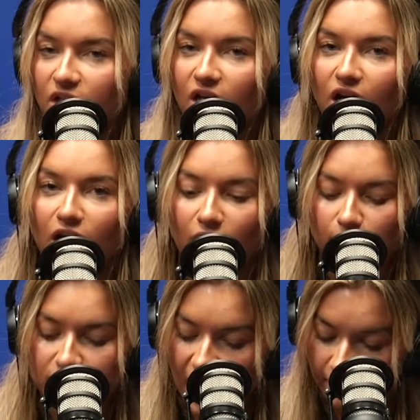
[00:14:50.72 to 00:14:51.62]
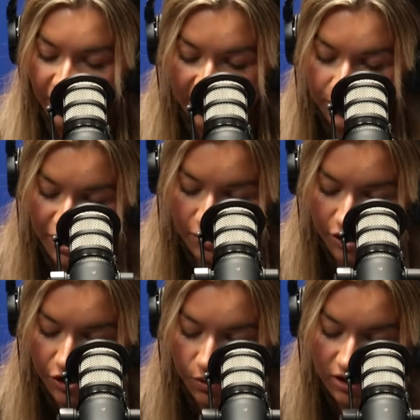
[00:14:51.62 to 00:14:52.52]
Top 5 player
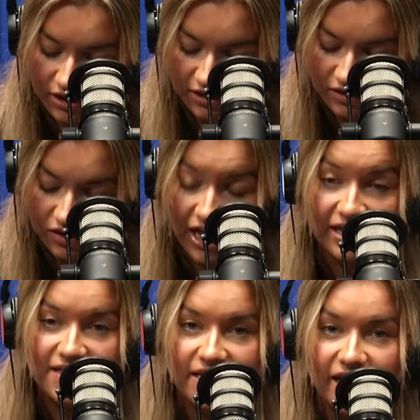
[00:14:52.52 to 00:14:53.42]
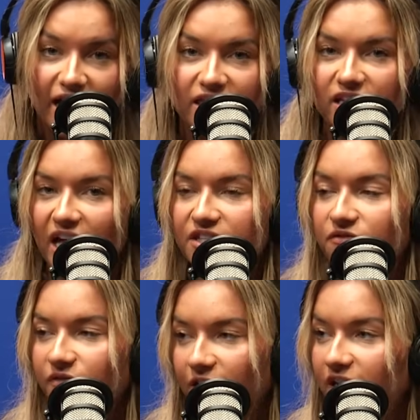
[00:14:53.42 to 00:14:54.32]
in New York, legacy. I think
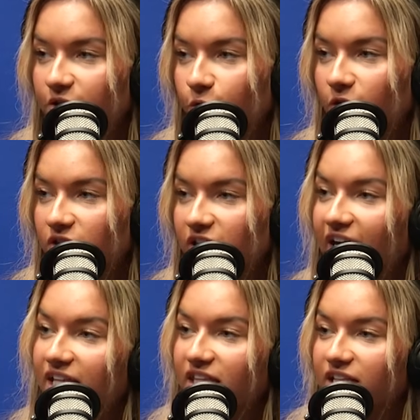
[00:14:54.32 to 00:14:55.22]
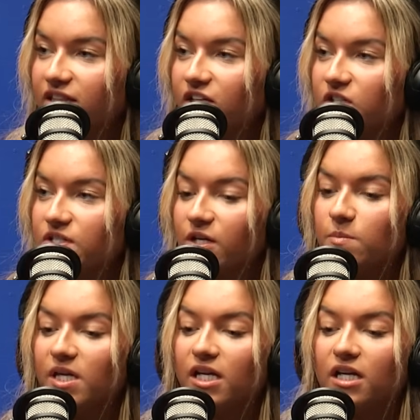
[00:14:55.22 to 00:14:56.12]
that's very cool. Like, I think there's going to
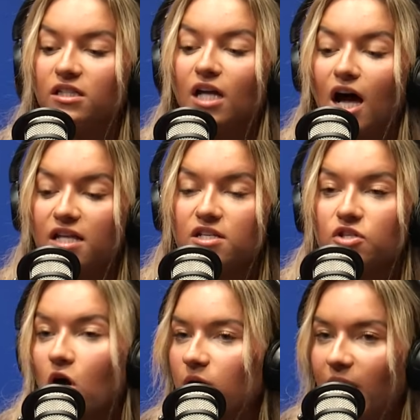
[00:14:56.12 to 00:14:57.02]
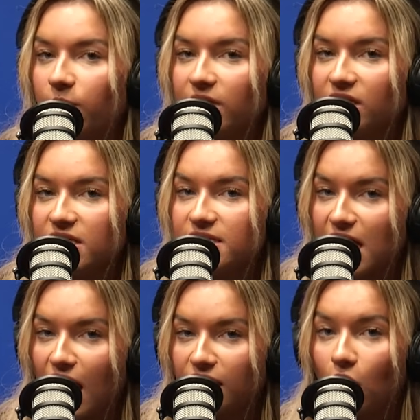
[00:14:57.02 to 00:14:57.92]
be a lot to talk about with his
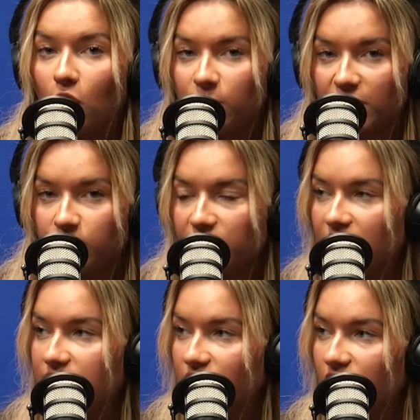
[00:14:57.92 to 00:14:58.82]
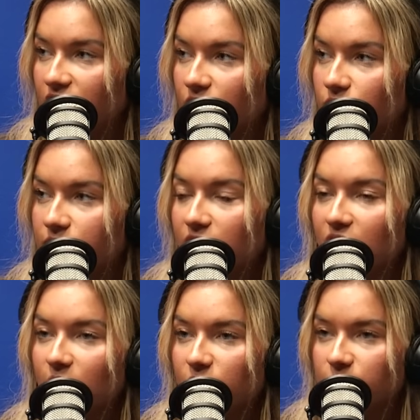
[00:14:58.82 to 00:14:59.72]
dad. Albin played at Syracuse
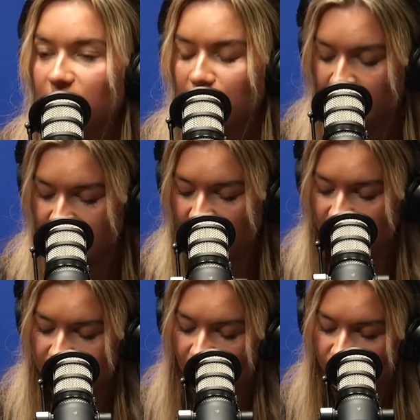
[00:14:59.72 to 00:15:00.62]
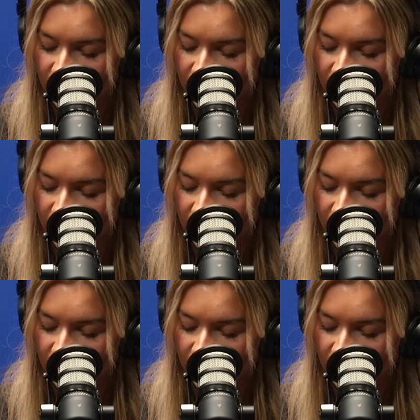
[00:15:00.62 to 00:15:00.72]
between 1987